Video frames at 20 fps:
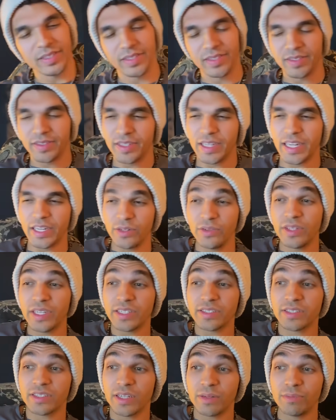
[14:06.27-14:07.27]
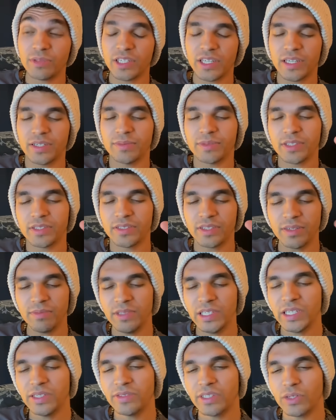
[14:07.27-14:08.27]
like I do that sometimes, because
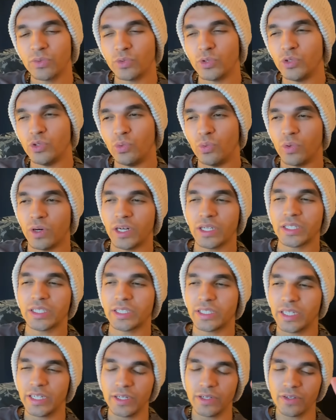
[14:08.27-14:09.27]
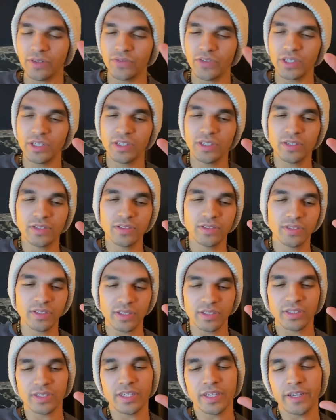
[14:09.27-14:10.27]
sometimes like when you watch tarot videos,
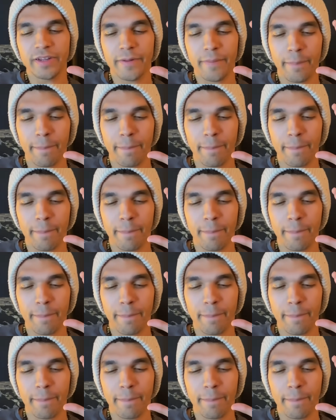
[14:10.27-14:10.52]
it's like